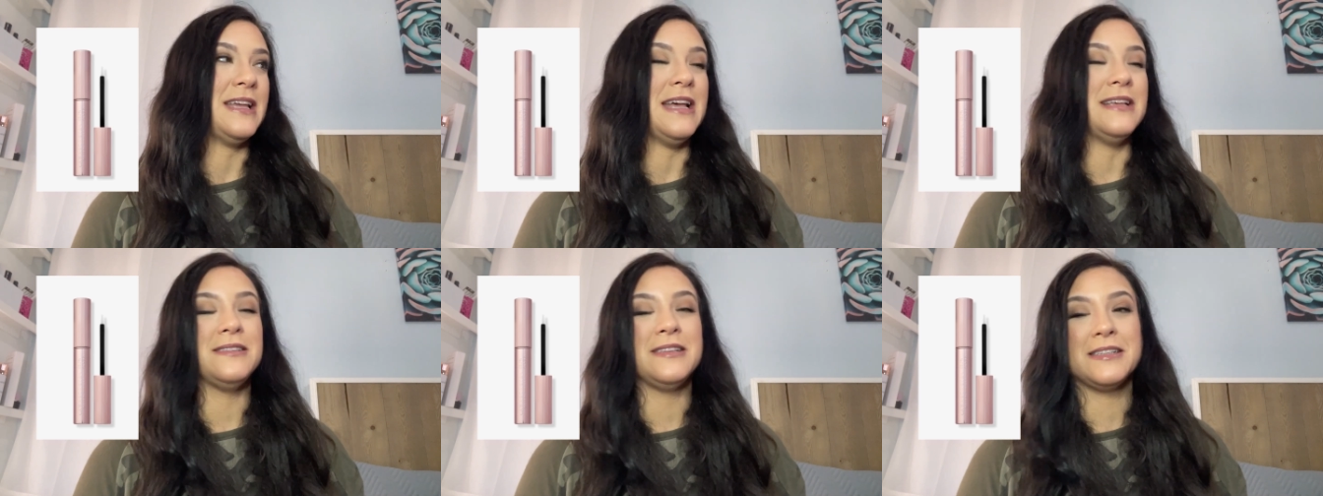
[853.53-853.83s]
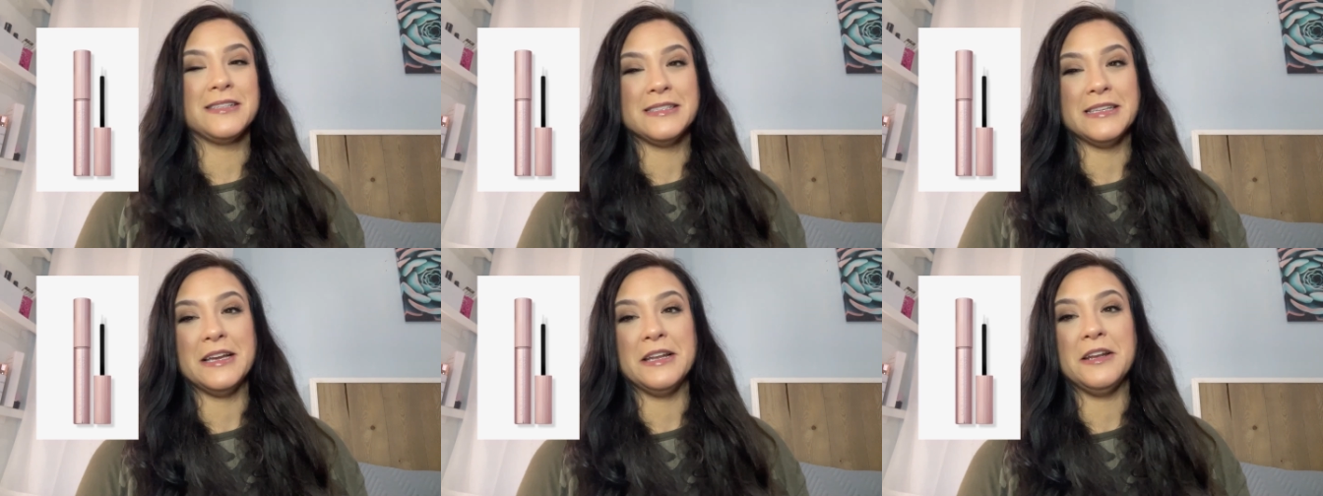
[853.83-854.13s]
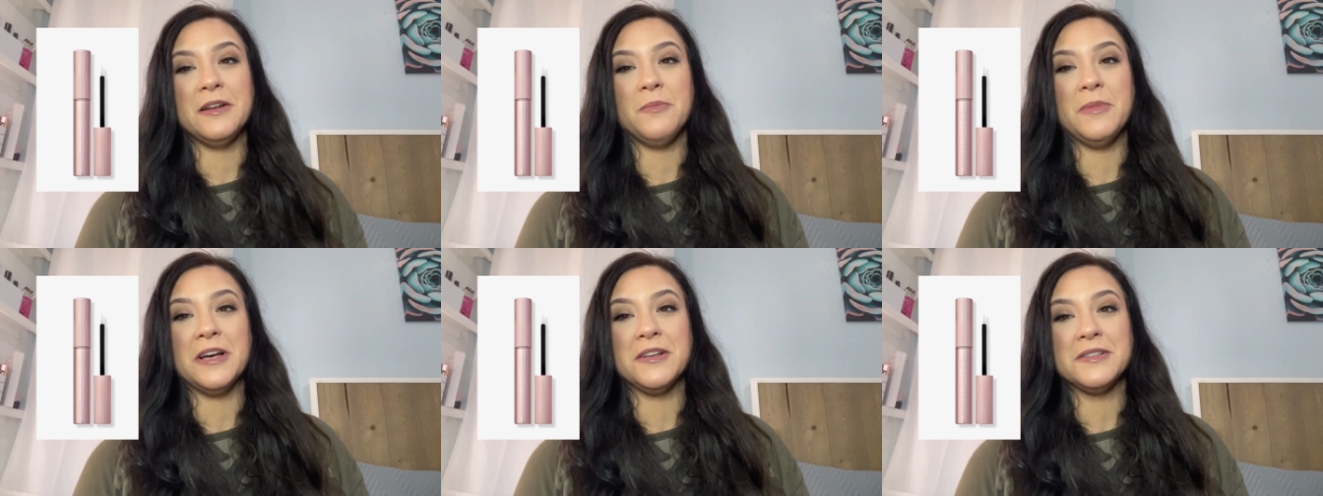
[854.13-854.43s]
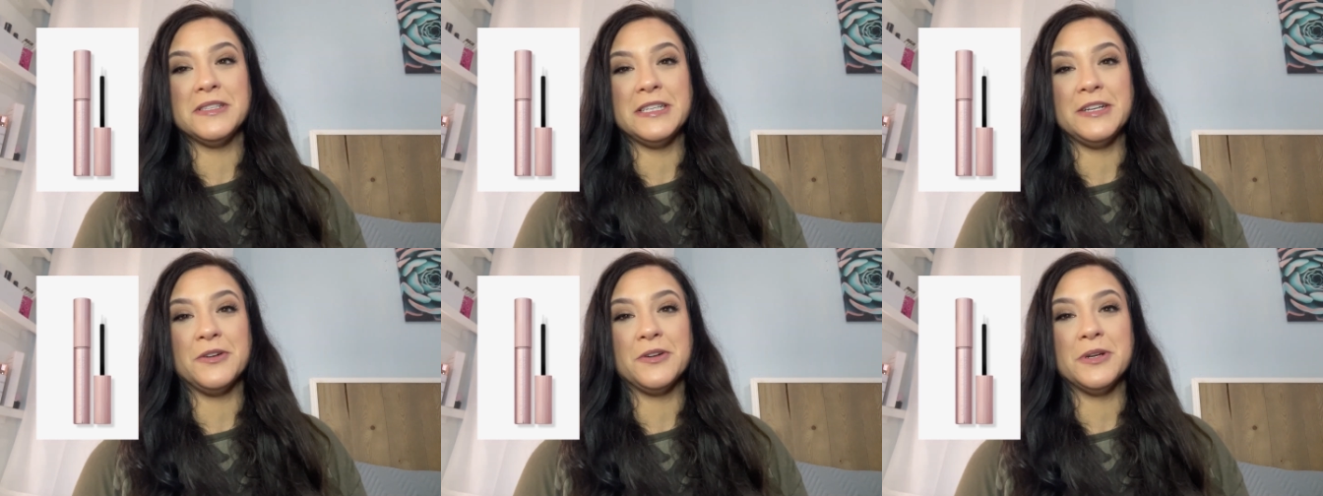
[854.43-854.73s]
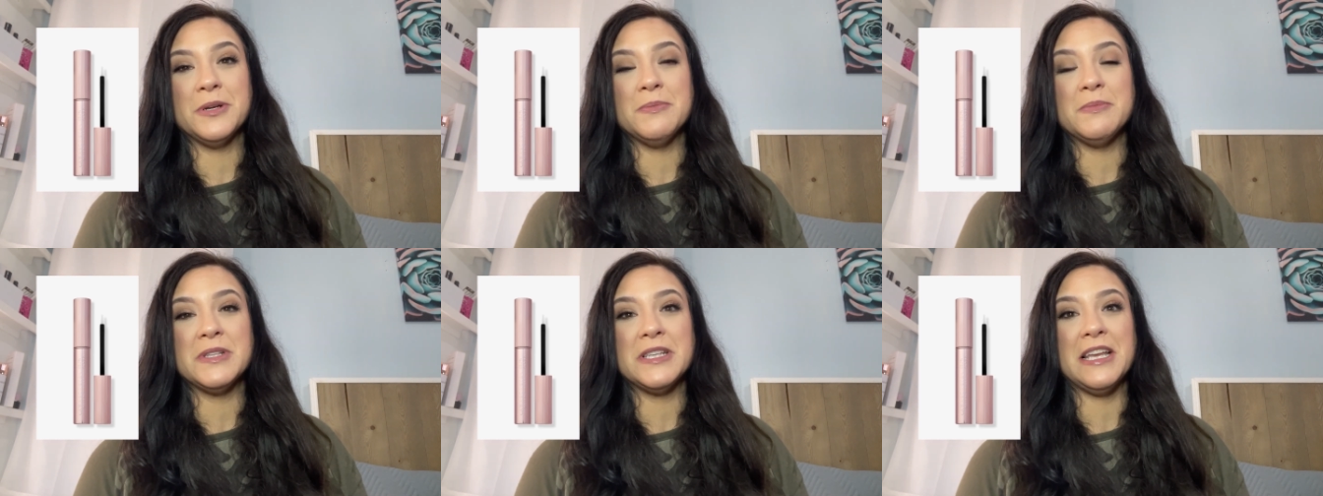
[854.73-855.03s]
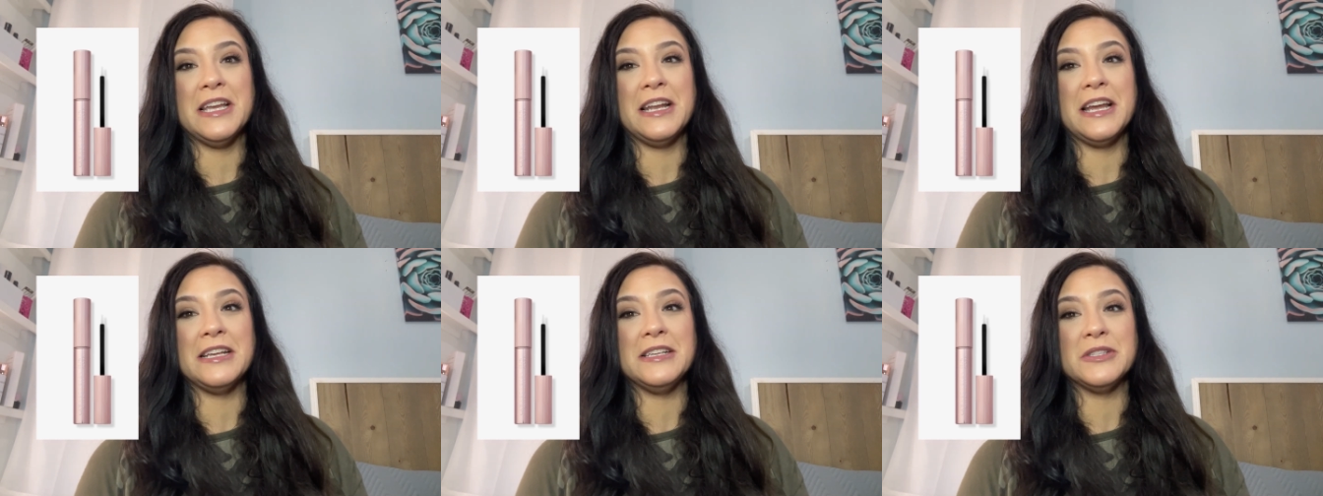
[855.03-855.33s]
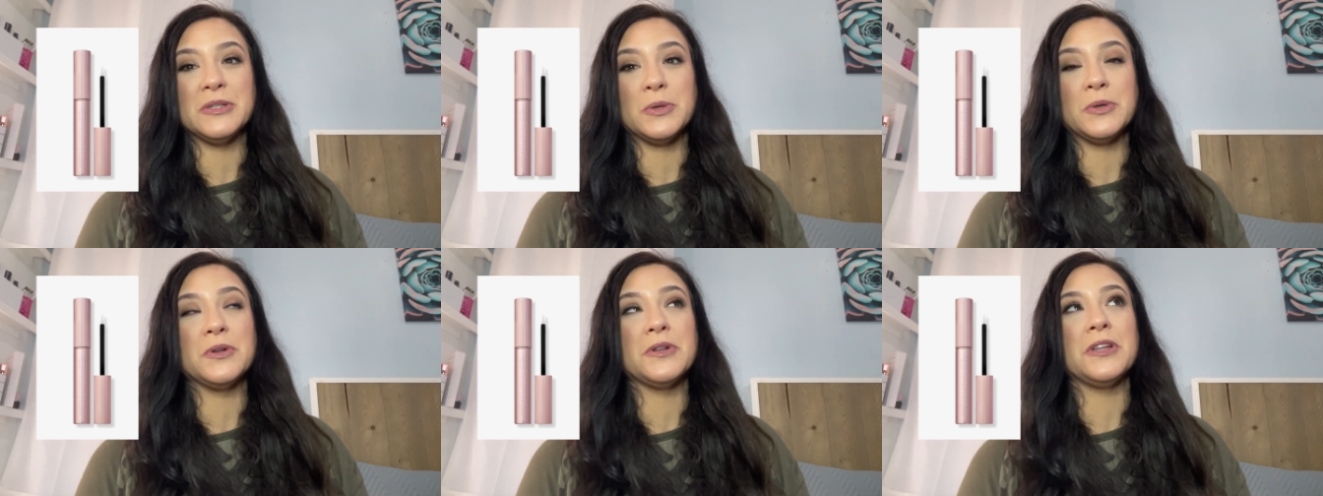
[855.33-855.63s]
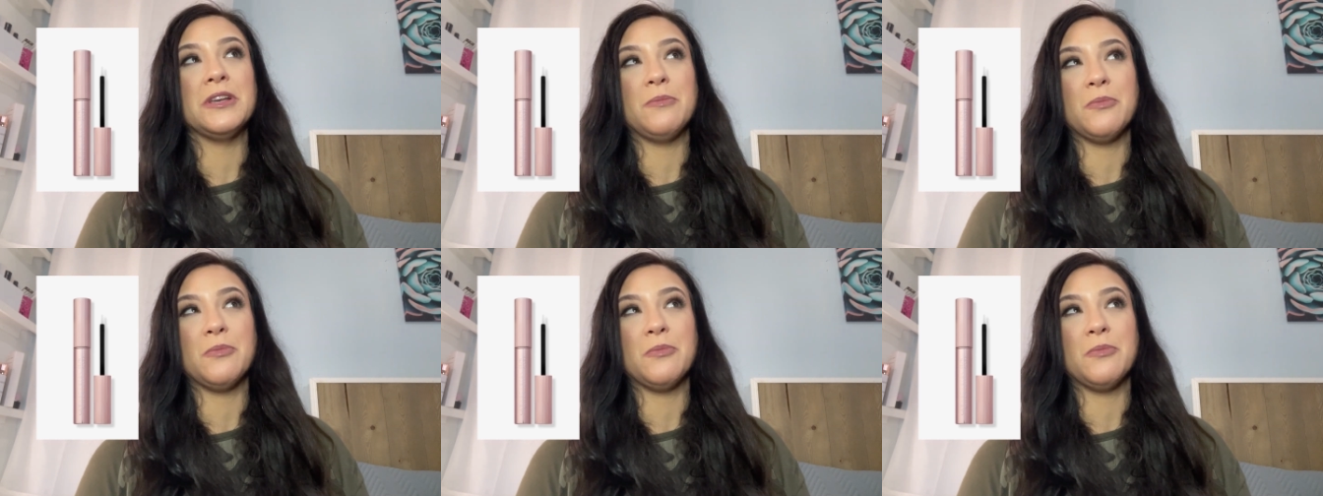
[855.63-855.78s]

as excited about serums. And I certainly